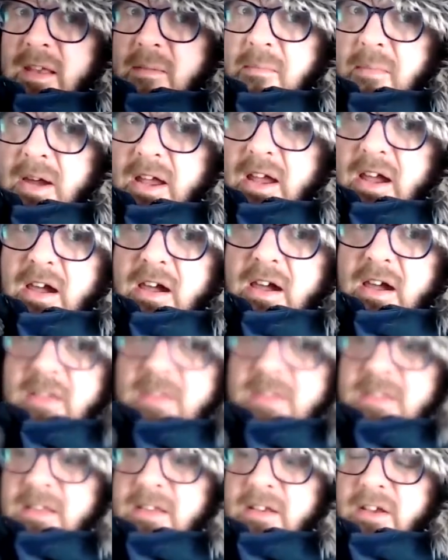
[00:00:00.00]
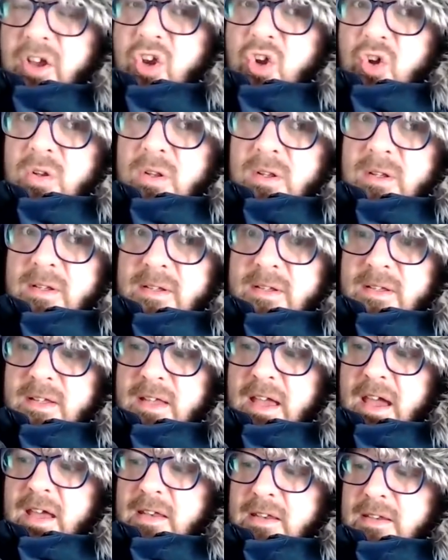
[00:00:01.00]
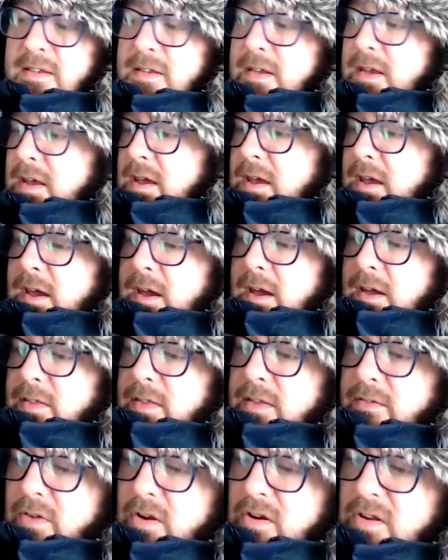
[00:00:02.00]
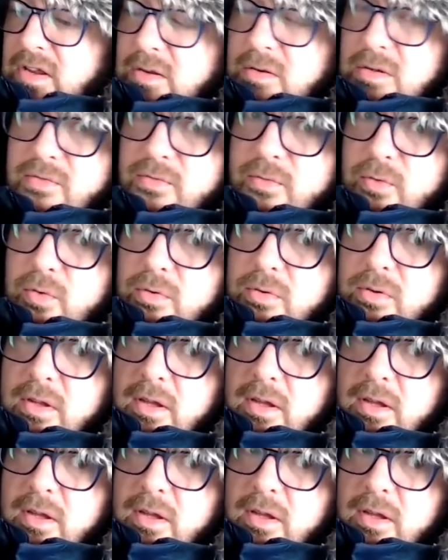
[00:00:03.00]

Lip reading: in my arsenal, and they're very useful.